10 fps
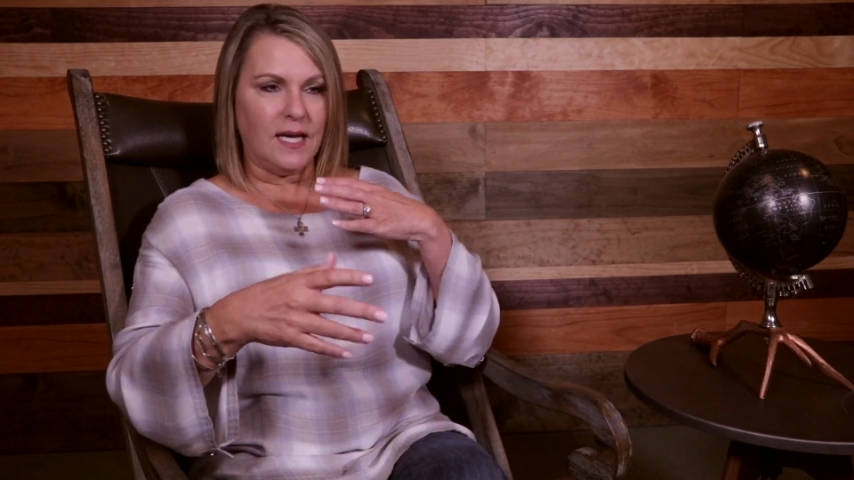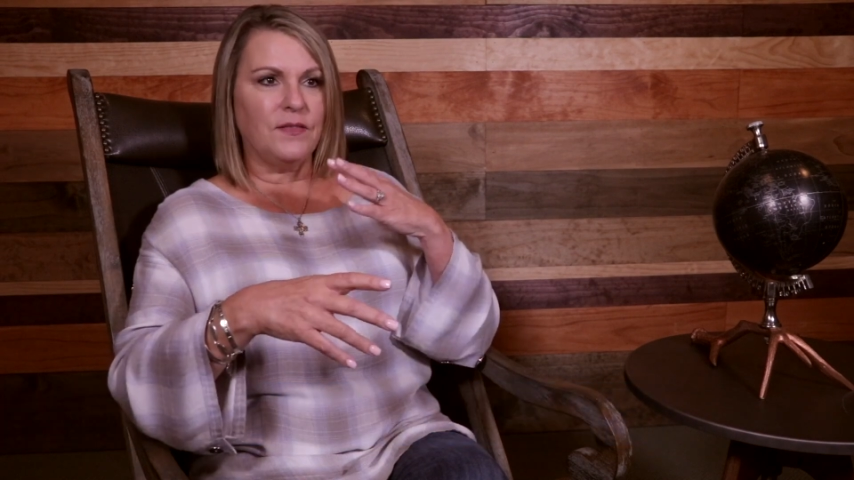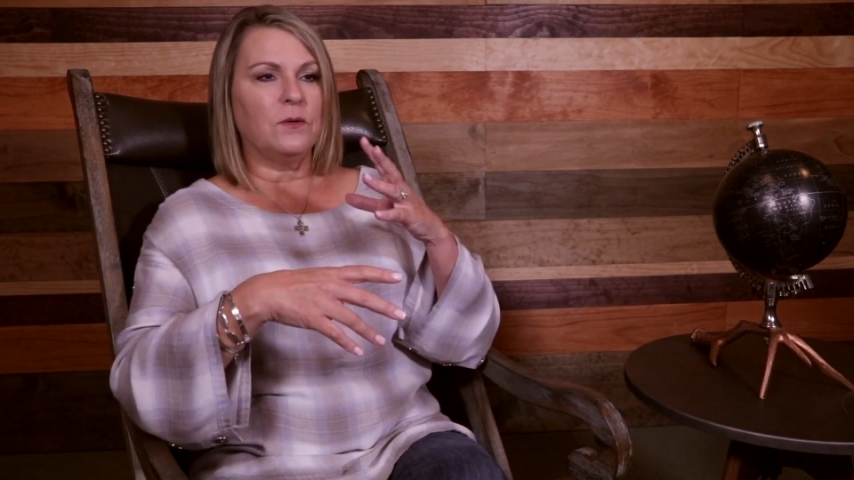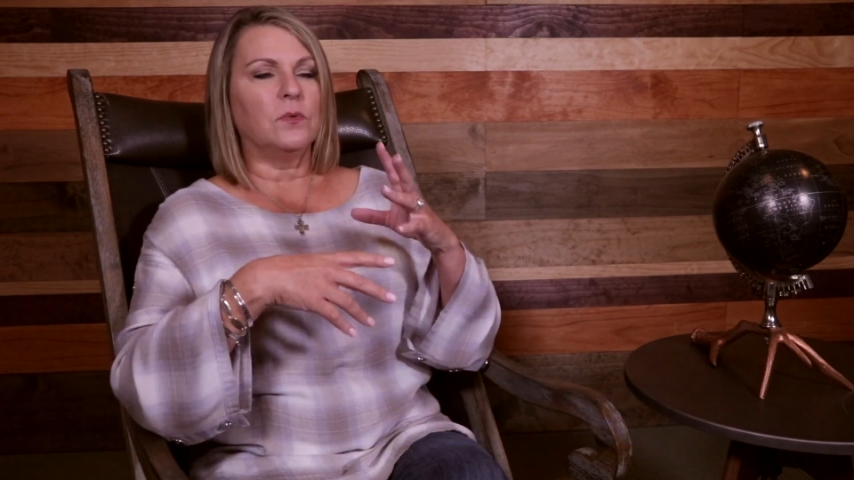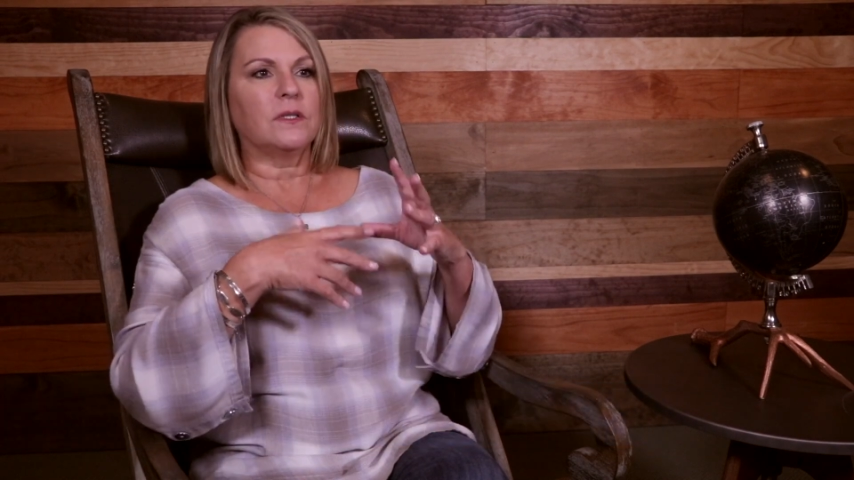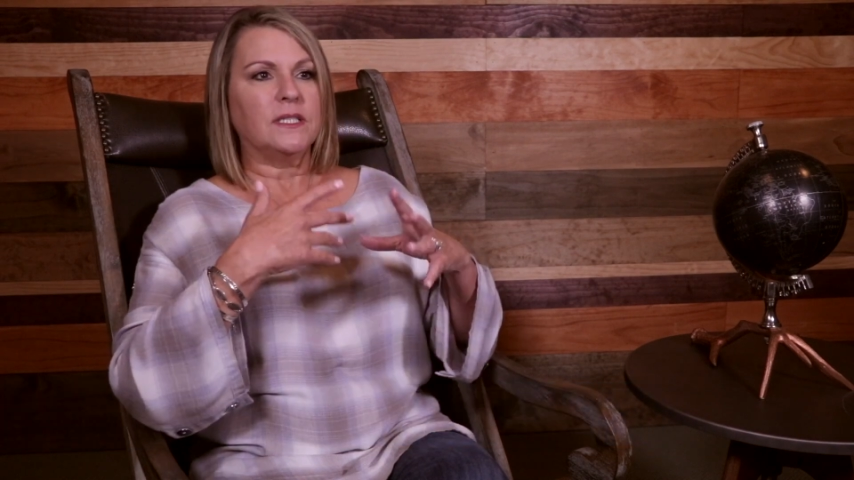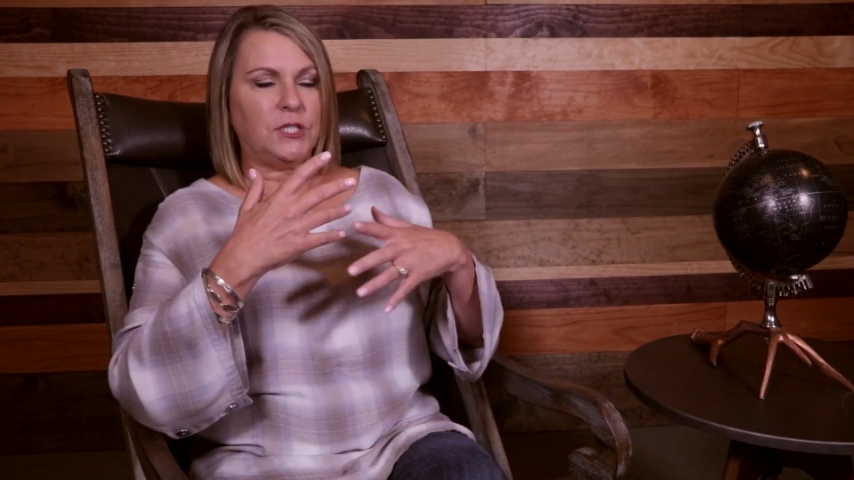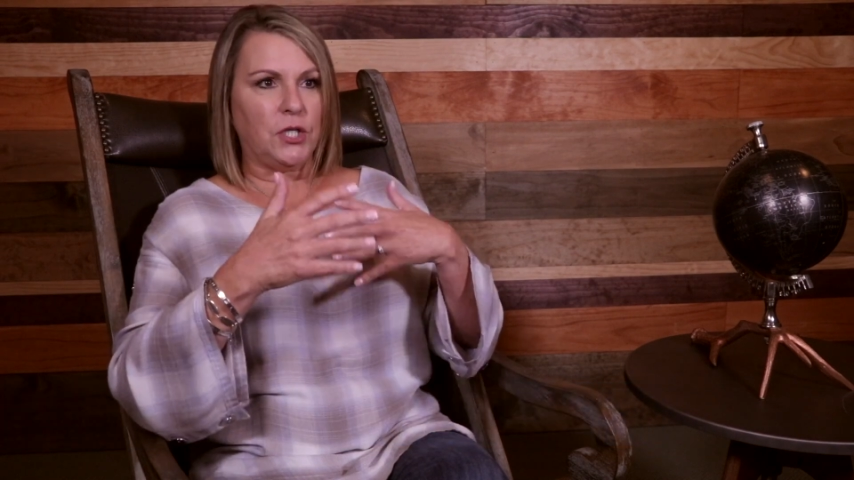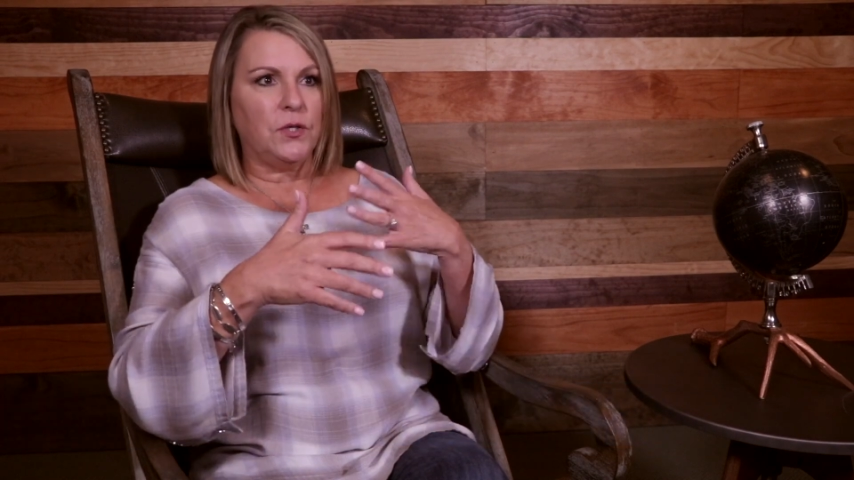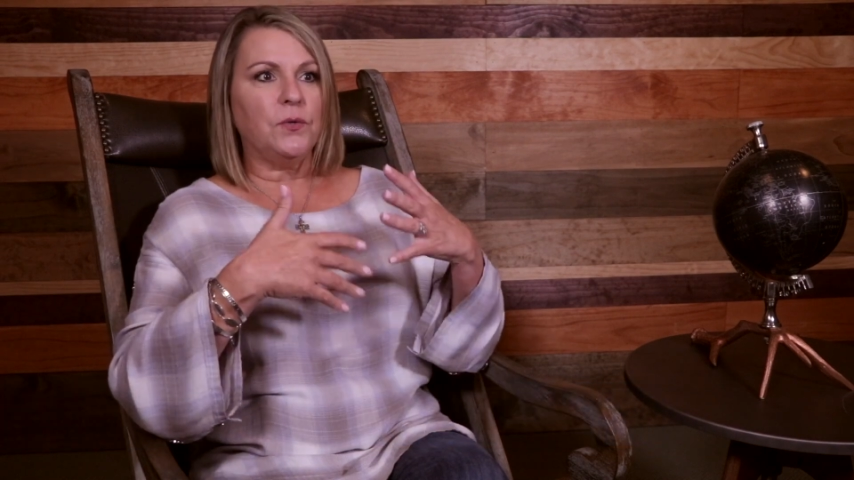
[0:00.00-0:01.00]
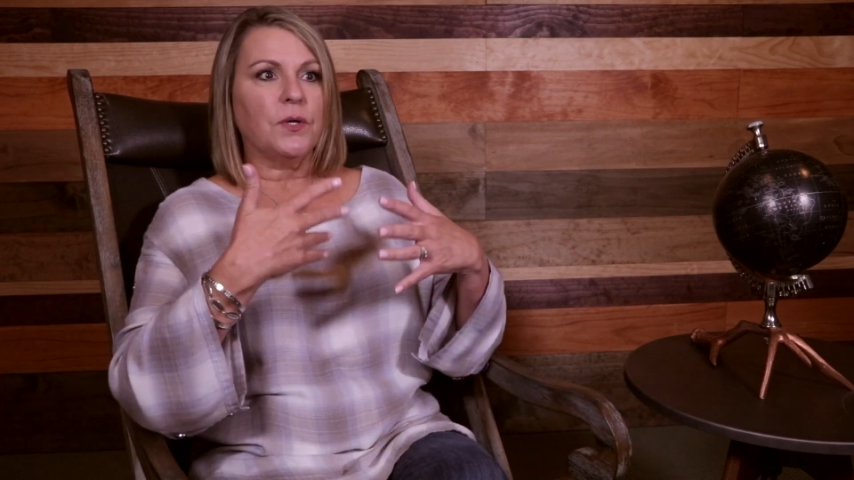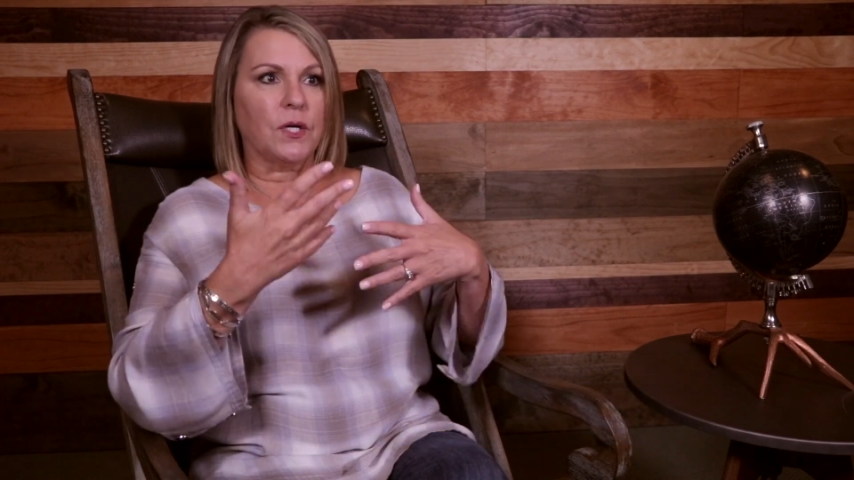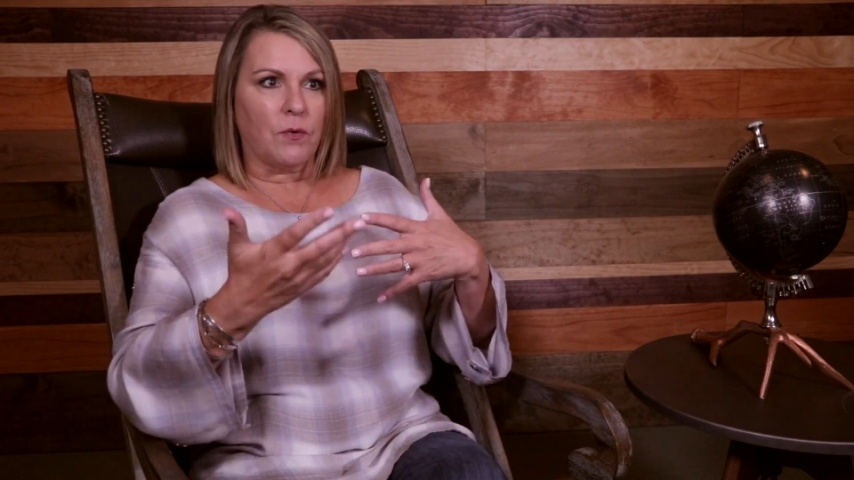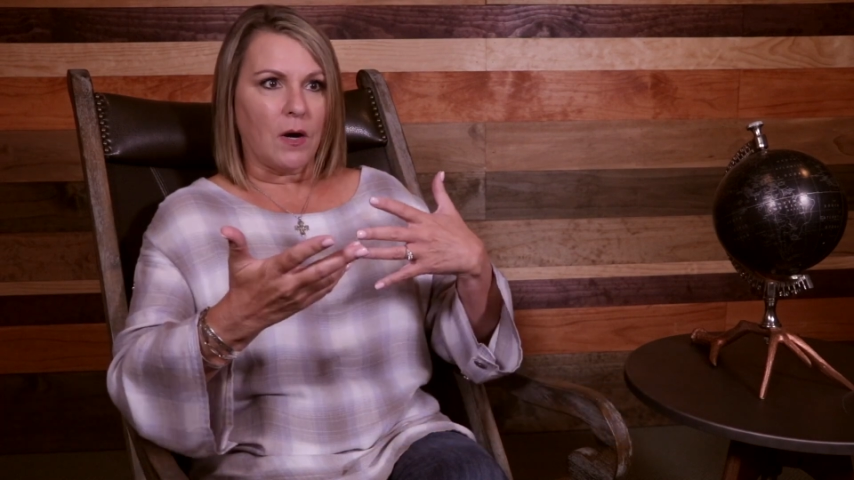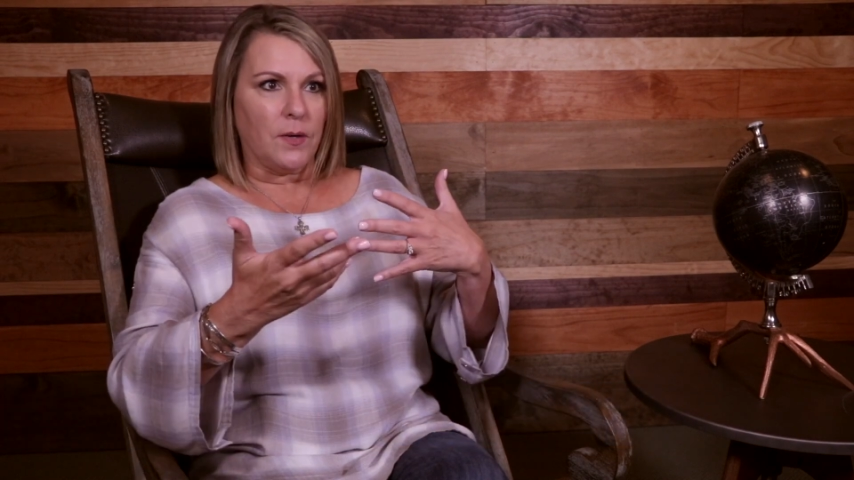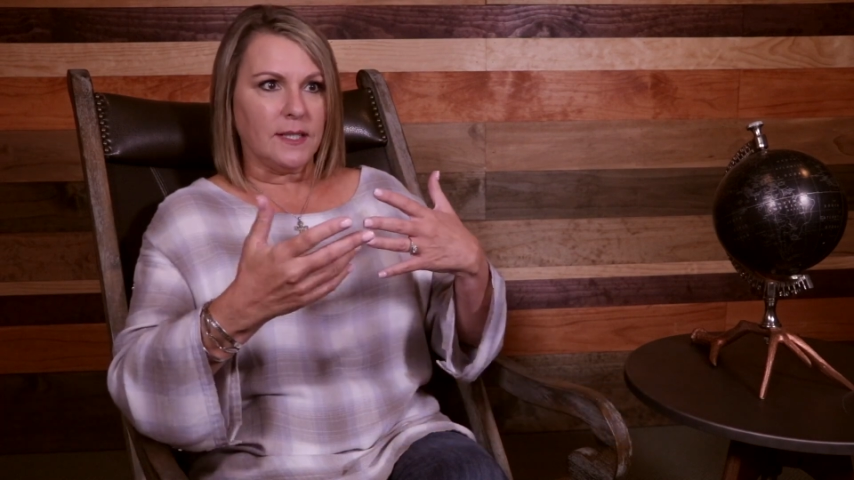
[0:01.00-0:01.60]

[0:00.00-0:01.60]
and then we'll continue to grow